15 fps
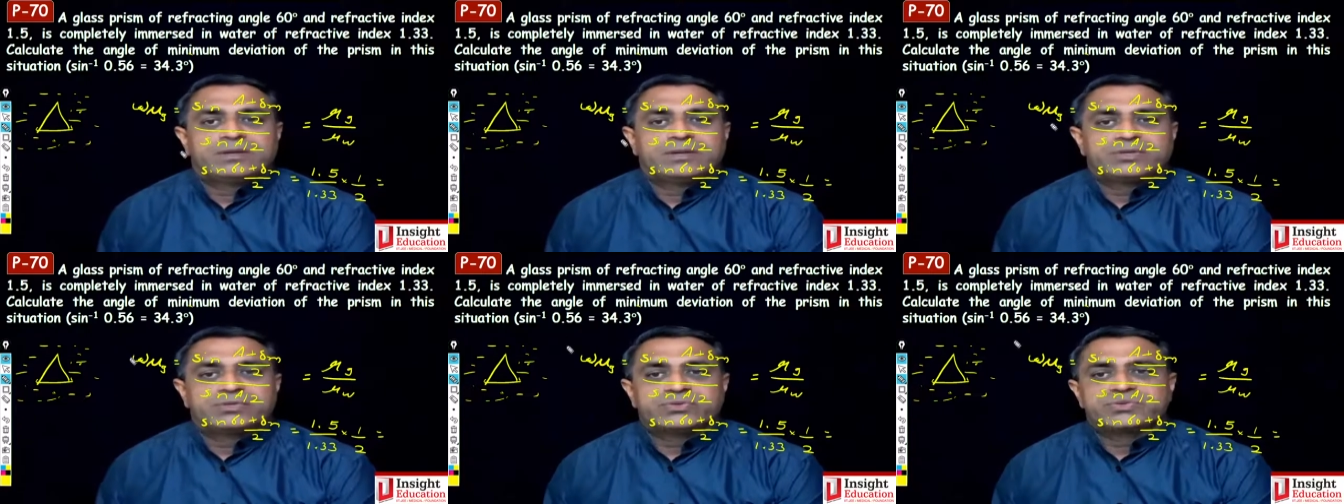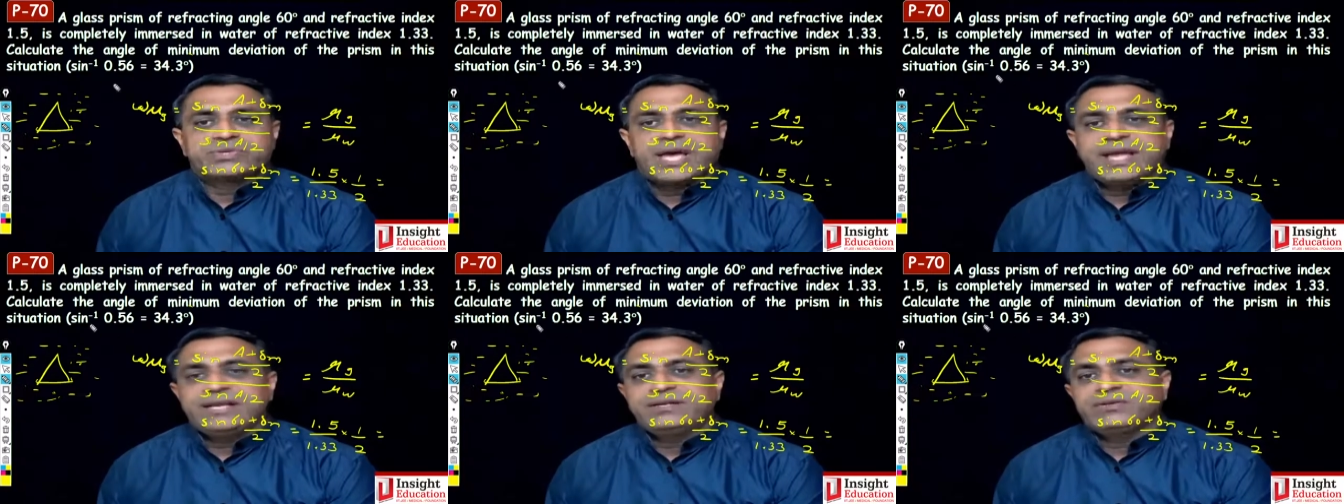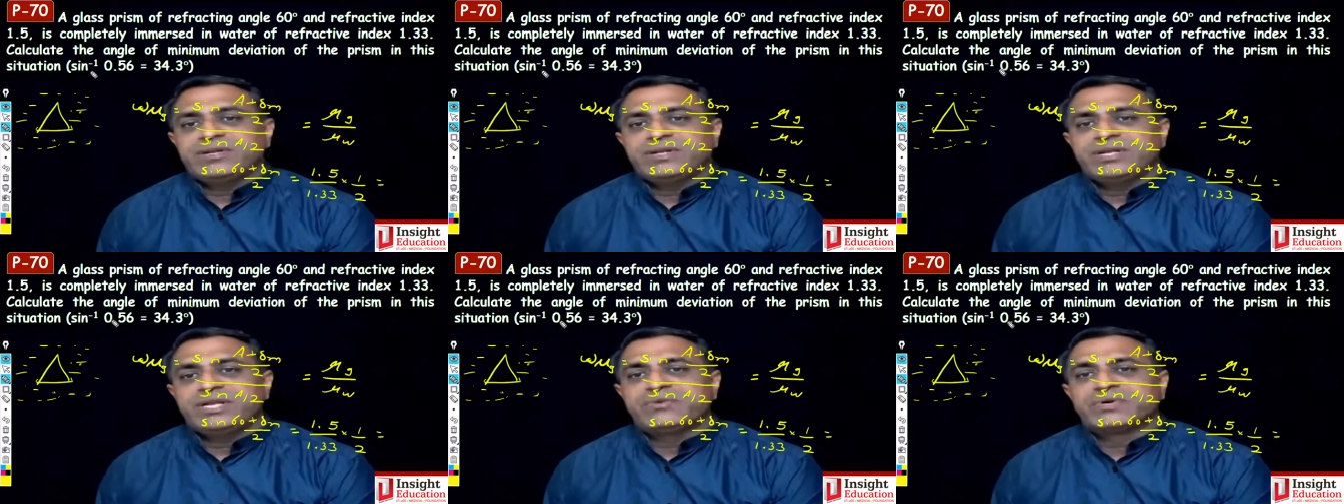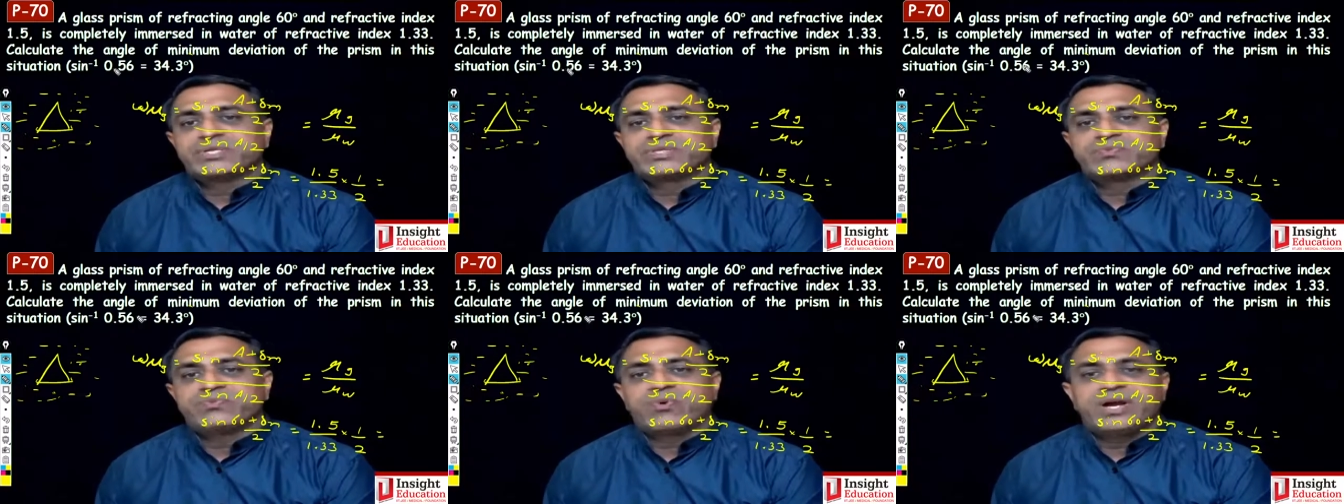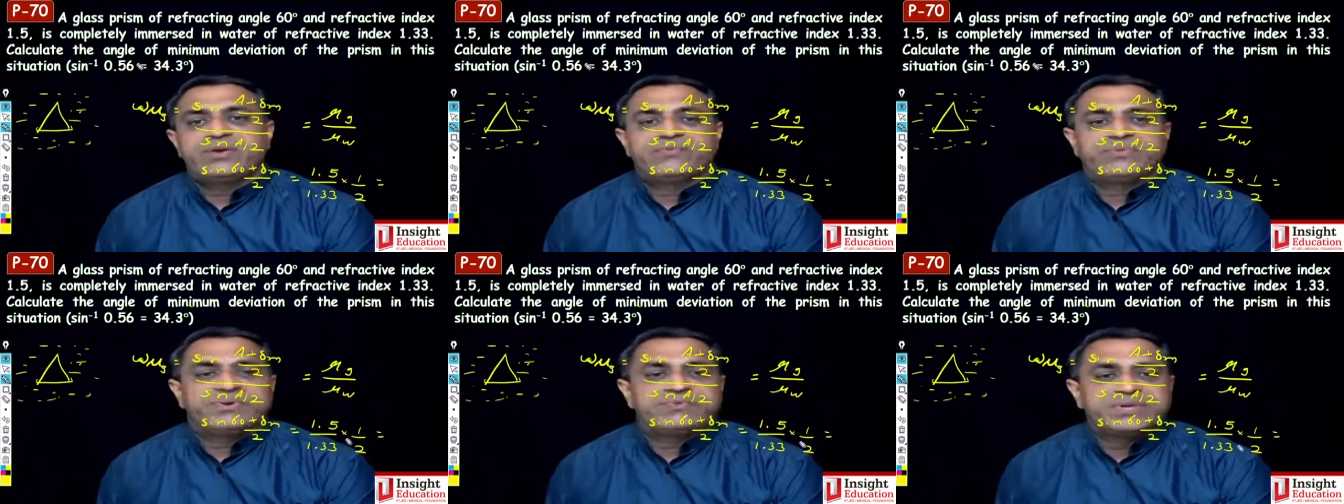so sine inverse
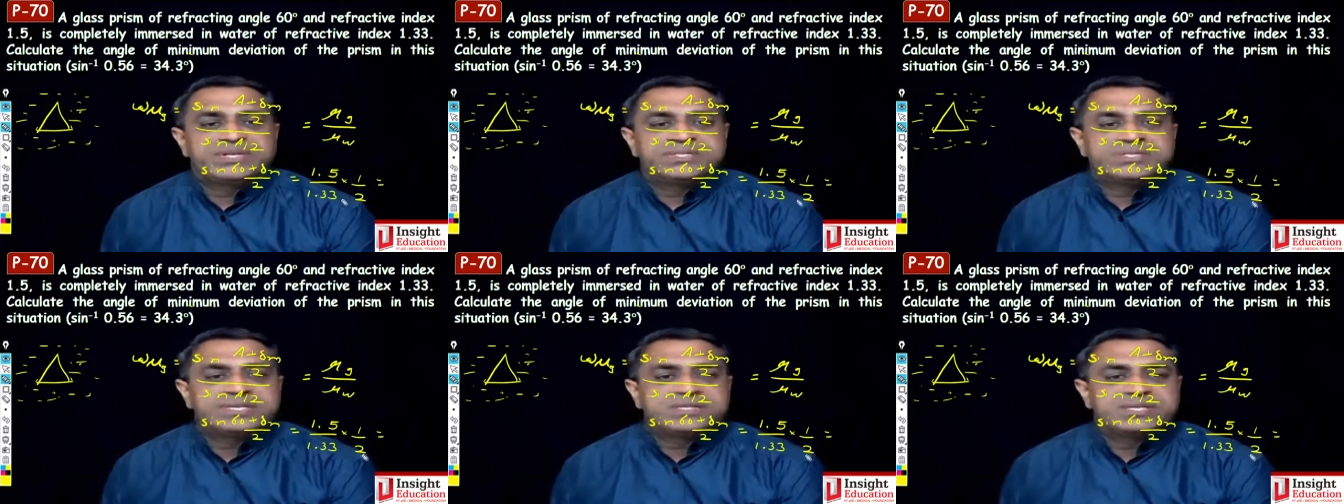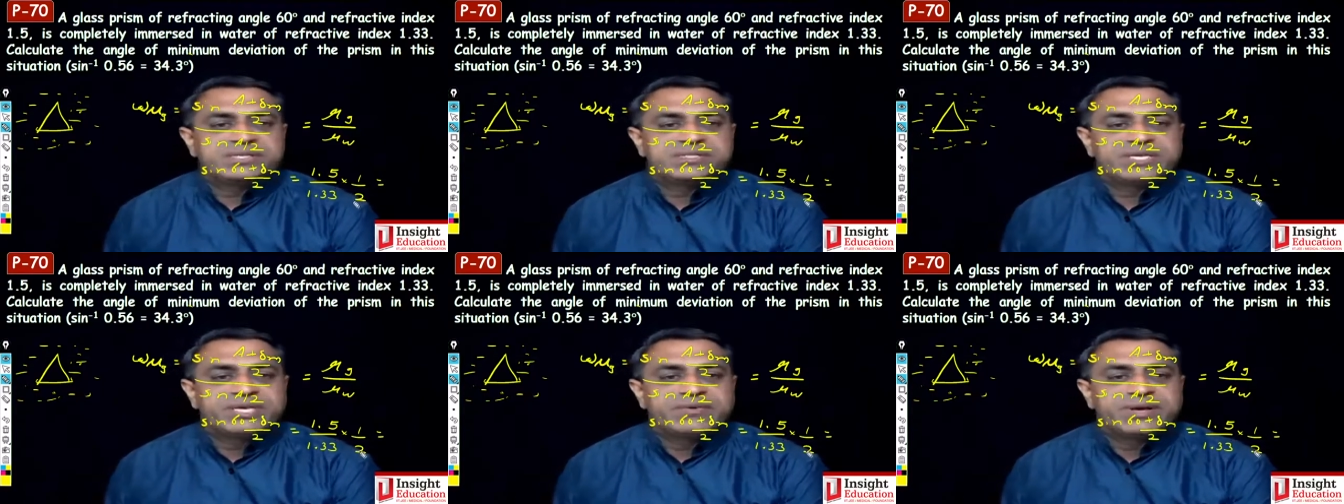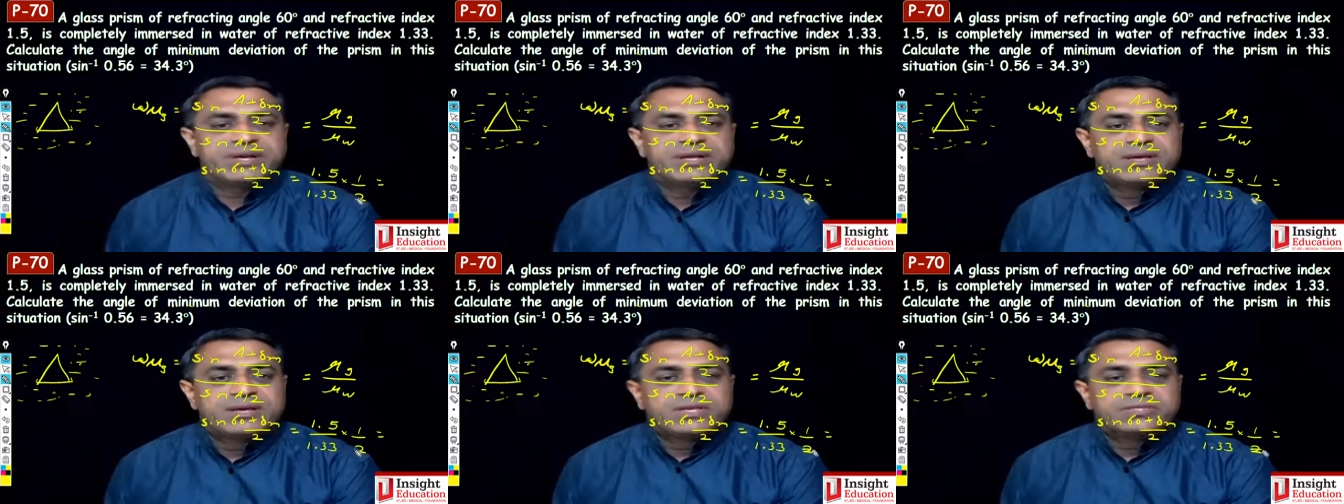0.56 is given.